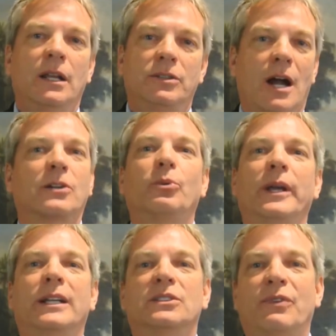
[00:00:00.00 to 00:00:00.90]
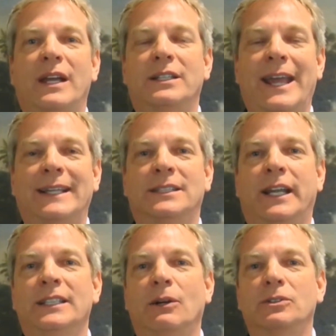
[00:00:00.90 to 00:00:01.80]
Doctor Rick is fantastic,
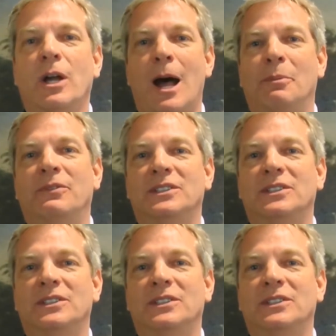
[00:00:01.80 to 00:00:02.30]
he's on top of his